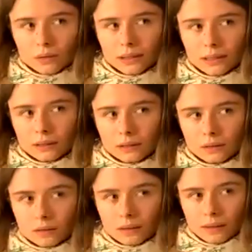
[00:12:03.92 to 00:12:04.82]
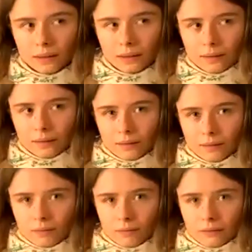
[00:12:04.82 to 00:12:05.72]
our vibration much better,
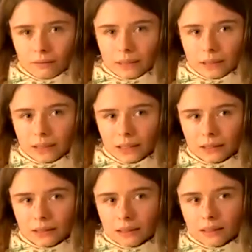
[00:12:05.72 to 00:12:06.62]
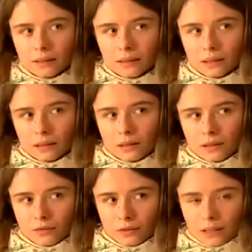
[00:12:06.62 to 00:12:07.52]
because we don't have
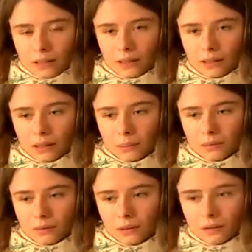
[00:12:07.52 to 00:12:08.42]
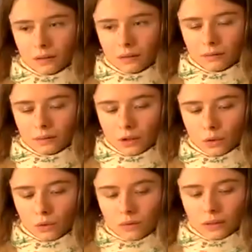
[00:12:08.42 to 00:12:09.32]
this question every day,
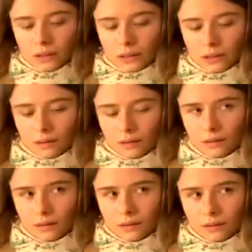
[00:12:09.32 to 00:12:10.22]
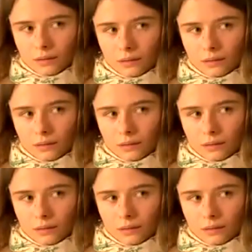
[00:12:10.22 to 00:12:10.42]
what are we going to do now?